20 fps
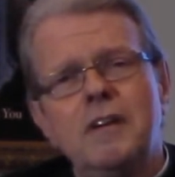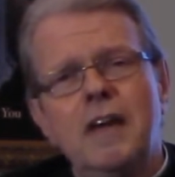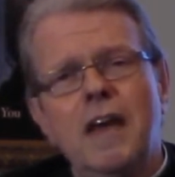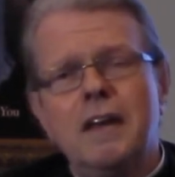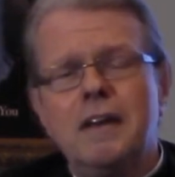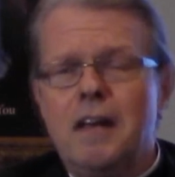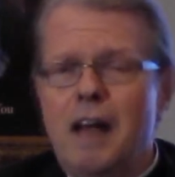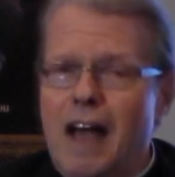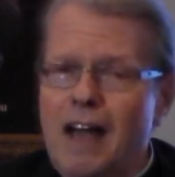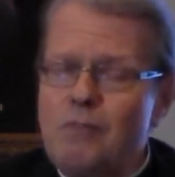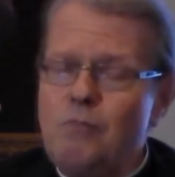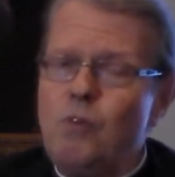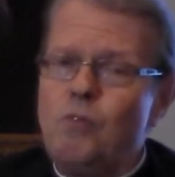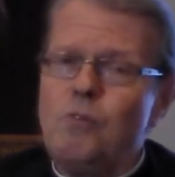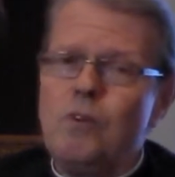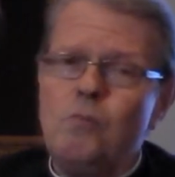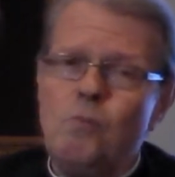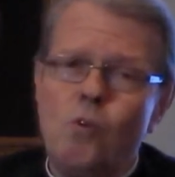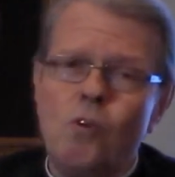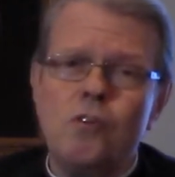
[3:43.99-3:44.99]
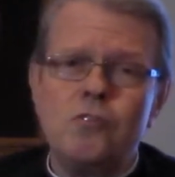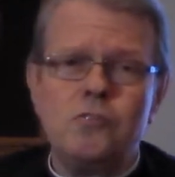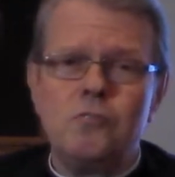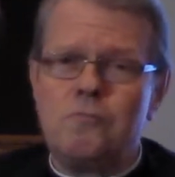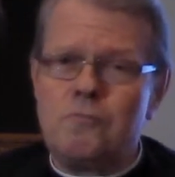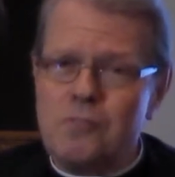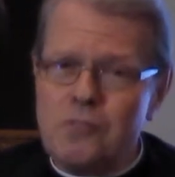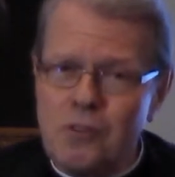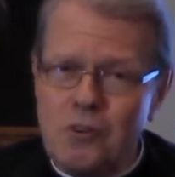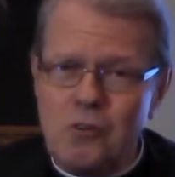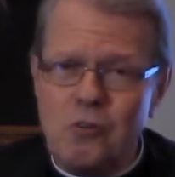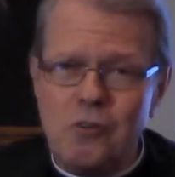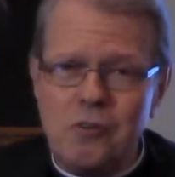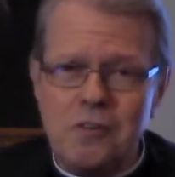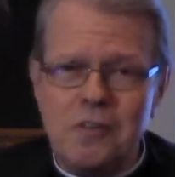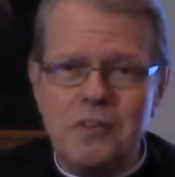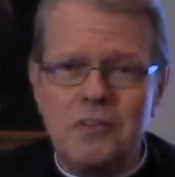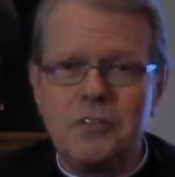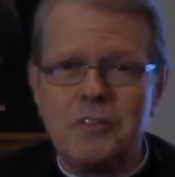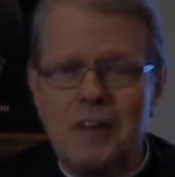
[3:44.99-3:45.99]
And God will reward you for your
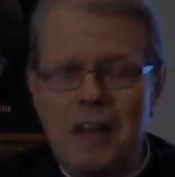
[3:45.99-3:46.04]
goodness.